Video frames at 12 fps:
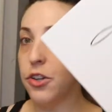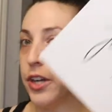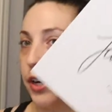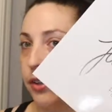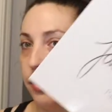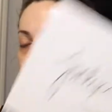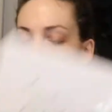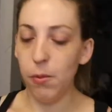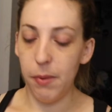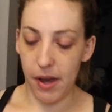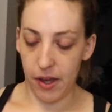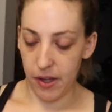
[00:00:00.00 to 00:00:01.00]
Jaclyn Hill
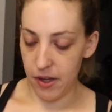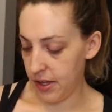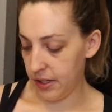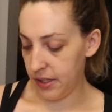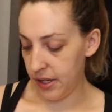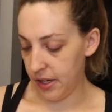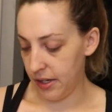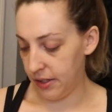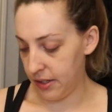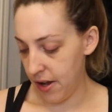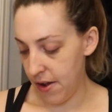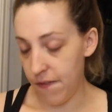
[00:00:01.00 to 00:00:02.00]
palette. This
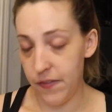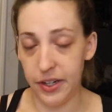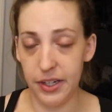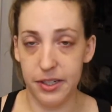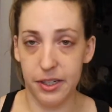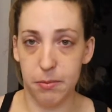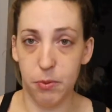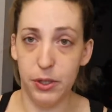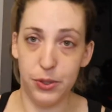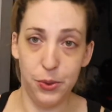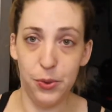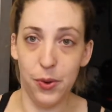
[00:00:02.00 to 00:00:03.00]
is
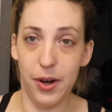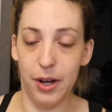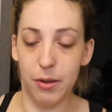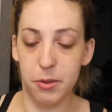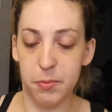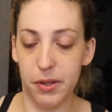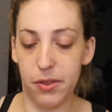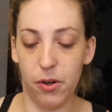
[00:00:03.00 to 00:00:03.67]
56.2 grams, but